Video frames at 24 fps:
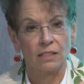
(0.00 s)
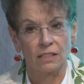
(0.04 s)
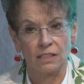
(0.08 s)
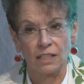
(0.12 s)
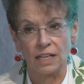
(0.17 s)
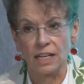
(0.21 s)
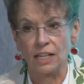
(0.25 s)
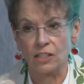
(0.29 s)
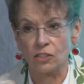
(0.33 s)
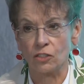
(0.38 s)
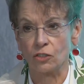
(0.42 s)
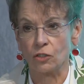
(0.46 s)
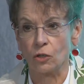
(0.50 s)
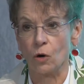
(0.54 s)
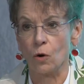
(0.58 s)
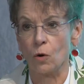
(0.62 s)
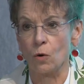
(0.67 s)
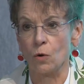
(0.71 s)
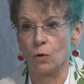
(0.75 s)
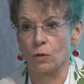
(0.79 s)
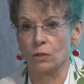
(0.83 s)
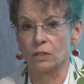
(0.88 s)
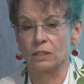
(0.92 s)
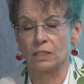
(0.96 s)
today's
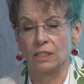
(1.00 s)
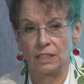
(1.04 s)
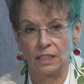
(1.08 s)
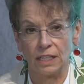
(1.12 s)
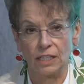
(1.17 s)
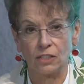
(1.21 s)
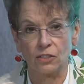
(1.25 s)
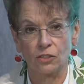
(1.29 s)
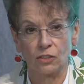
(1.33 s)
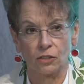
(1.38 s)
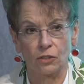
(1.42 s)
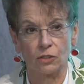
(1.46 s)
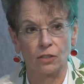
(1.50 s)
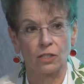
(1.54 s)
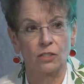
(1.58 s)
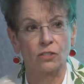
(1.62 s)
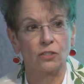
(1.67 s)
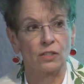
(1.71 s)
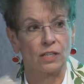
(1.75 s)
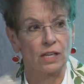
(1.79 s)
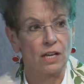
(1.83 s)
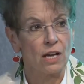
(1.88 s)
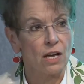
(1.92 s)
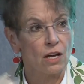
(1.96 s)
gold, today's
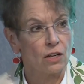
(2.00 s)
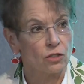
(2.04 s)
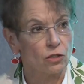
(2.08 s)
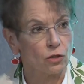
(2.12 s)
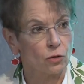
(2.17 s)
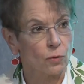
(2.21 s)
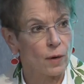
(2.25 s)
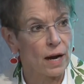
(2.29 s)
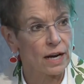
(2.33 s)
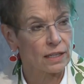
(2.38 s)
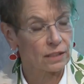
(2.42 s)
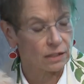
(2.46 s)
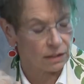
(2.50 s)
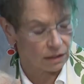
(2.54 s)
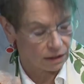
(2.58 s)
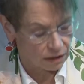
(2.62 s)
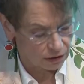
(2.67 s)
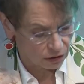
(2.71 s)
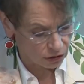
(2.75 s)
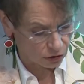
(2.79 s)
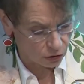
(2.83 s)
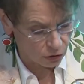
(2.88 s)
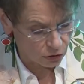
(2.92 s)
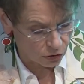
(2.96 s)
currency, direct
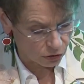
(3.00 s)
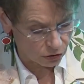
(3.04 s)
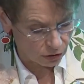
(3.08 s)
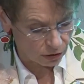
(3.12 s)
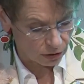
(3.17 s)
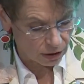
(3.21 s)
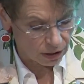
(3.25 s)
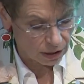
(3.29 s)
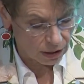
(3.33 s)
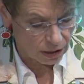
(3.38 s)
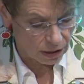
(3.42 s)
user